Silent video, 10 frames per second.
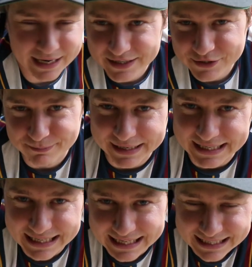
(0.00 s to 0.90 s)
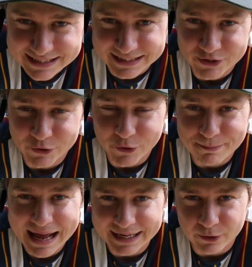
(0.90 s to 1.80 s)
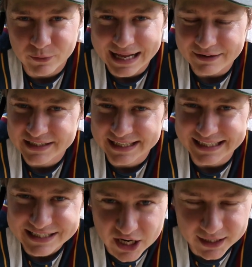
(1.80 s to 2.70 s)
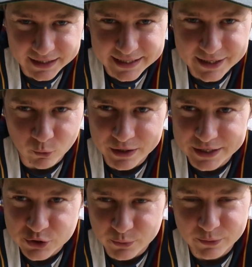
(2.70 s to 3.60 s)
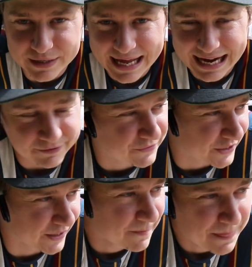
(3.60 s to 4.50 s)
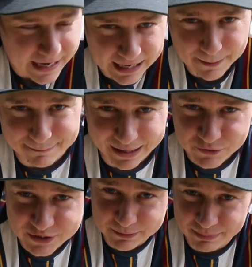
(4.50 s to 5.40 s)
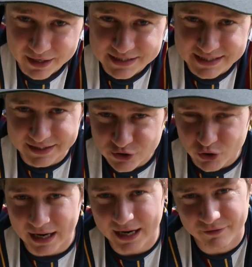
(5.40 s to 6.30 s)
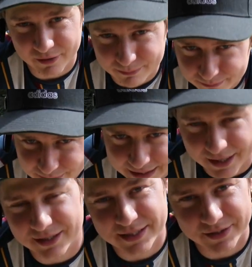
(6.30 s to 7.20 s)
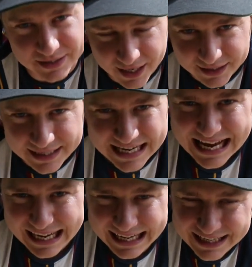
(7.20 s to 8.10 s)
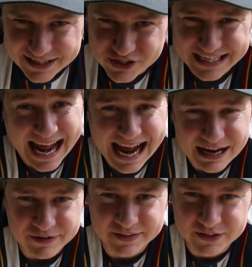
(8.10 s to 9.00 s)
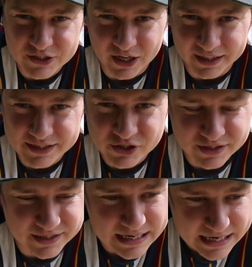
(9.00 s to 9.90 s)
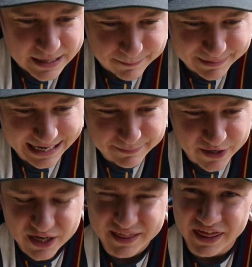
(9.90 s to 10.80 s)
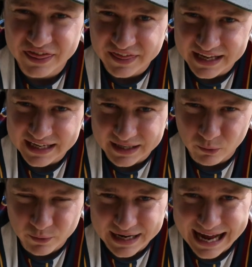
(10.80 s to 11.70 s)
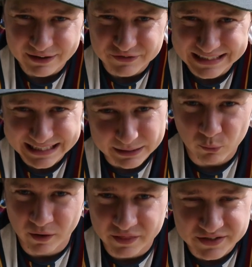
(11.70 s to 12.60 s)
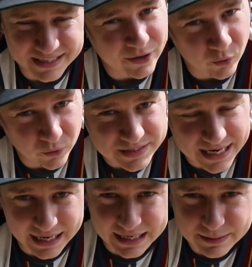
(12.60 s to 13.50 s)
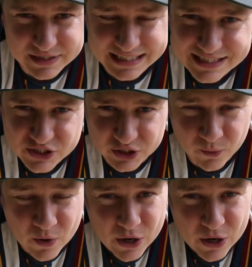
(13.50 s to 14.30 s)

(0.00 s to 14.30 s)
this Mini as an automatic, we'd have to get a dolly, which we would have to mount to the bus and then drive the Mini onto the dolly. And just having the dolly just became another thing that we'd have to keep with us at all times. And so